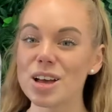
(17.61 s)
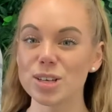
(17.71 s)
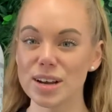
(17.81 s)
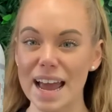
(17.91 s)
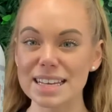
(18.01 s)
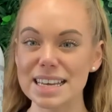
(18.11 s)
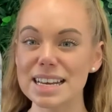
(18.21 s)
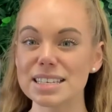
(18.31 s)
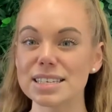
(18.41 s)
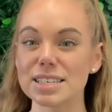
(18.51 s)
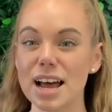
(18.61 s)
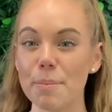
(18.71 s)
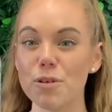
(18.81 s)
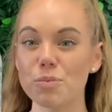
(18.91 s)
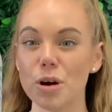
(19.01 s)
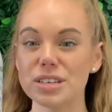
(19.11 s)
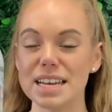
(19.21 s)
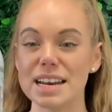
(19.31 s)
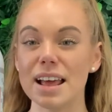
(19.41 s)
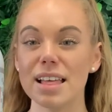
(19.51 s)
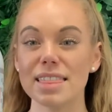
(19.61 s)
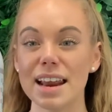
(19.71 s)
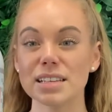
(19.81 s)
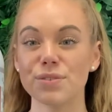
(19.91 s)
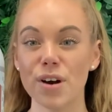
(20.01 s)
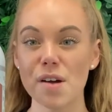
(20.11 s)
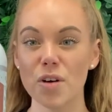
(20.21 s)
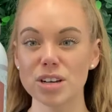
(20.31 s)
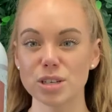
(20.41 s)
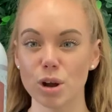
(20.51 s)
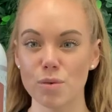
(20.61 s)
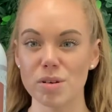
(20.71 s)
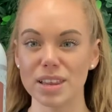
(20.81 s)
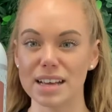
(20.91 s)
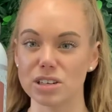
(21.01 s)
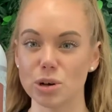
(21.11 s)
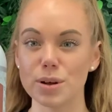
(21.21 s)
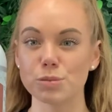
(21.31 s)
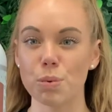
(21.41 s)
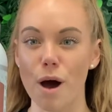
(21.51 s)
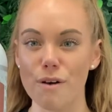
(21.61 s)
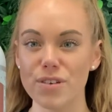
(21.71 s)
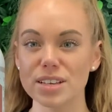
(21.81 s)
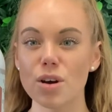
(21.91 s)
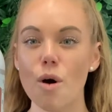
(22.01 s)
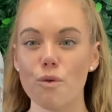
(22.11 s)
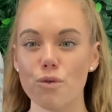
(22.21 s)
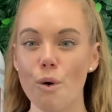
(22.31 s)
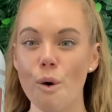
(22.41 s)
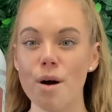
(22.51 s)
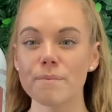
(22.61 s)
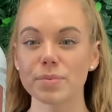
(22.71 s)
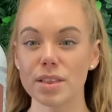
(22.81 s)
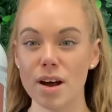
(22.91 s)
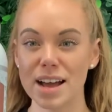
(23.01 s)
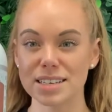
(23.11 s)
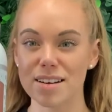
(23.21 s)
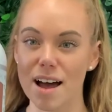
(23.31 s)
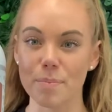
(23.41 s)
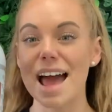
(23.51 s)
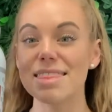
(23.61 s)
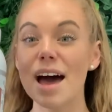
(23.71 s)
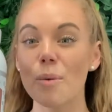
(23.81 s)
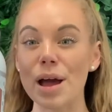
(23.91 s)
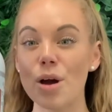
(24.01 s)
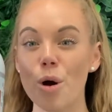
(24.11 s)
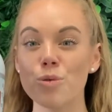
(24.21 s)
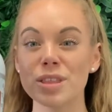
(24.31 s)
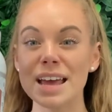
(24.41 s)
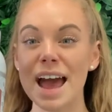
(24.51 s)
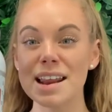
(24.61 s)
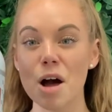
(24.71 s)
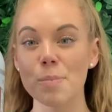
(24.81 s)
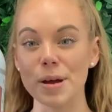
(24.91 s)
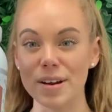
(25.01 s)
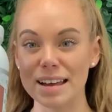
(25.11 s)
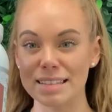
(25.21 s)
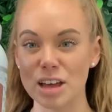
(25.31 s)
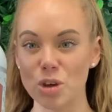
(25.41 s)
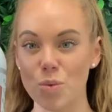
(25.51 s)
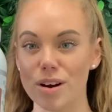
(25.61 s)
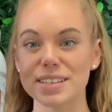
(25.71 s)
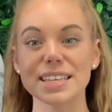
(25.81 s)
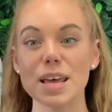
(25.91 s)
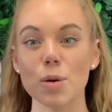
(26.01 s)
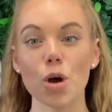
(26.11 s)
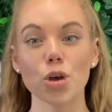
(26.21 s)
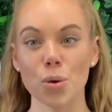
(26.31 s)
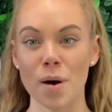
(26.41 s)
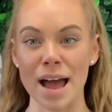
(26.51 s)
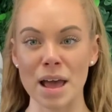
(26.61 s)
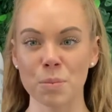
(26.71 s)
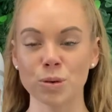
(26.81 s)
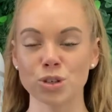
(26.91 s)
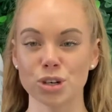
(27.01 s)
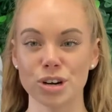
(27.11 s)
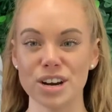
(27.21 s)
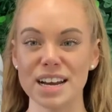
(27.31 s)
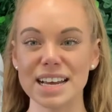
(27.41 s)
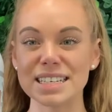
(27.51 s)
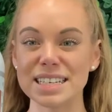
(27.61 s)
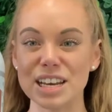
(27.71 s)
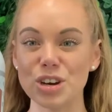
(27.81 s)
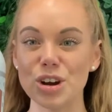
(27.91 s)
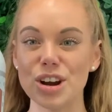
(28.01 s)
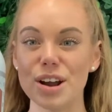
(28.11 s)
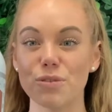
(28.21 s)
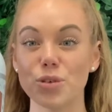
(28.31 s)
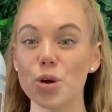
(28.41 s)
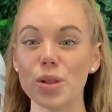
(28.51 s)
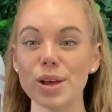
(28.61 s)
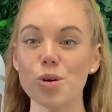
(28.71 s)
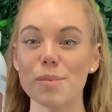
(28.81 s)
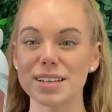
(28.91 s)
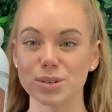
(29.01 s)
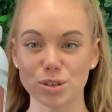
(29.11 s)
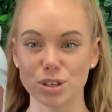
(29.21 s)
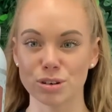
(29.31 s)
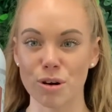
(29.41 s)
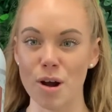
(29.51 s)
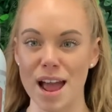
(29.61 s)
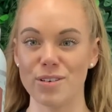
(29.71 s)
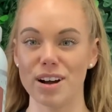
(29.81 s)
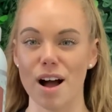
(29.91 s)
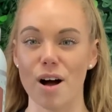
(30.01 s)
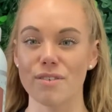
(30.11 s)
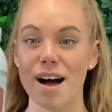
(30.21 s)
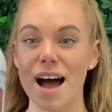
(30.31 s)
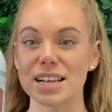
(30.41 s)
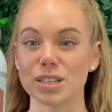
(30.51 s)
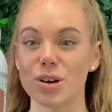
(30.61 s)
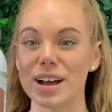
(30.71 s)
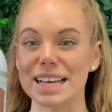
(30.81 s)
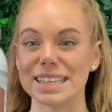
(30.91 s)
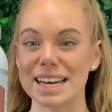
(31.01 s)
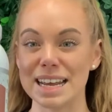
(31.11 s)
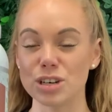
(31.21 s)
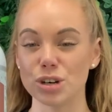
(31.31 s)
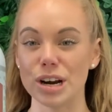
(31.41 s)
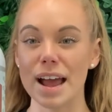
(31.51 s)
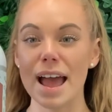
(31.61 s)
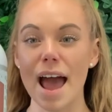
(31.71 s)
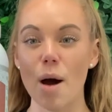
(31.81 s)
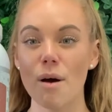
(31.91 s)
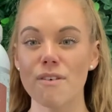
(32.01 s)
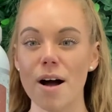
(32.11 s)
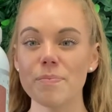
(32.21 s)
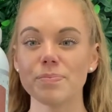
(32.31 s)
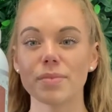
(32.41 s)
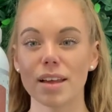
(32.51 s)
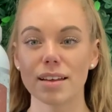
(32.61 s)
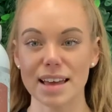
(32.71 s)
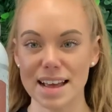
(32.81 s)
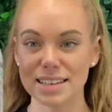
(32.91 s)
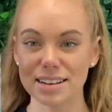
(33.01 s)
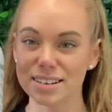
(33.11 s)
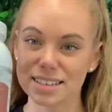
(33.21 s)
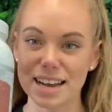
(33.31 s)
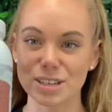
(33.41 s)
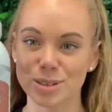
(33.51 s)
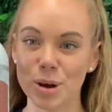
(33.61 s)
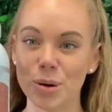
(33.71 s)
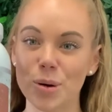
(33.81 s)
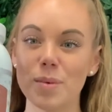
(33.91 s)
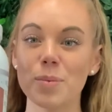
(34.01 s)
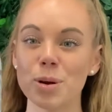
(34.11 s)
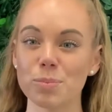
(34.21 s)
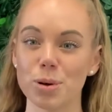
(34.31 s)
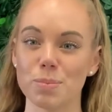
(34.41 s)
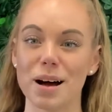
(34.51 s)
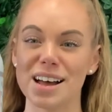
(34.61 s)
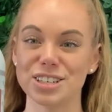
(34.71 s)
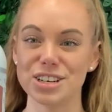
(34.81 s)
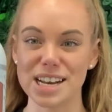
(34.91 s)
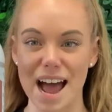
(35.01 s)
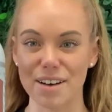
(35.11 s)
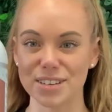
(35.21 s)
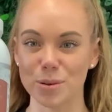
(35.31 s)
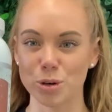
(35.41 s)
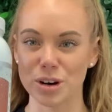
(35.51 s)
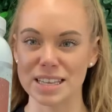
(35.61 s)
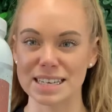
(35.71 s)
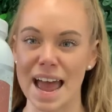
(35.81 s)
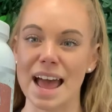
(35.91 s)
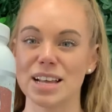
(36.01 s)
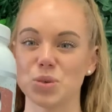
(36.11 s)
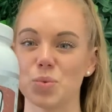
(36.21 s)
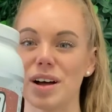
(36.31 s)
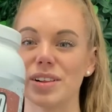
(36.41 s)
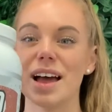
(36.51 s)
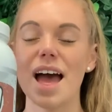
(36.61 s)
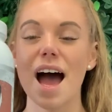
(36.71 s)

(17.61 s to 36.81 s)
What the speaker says: So casein is a type of protein that is very, very slow release, so it's perfect for nighttime. And that way, over the 8-hour period that you were asleep, you are able to continue fueling your muscles to grow and recover as long as they need to. However, casein custard tastes so good, we wouldn't put it past you to have some during the day as well.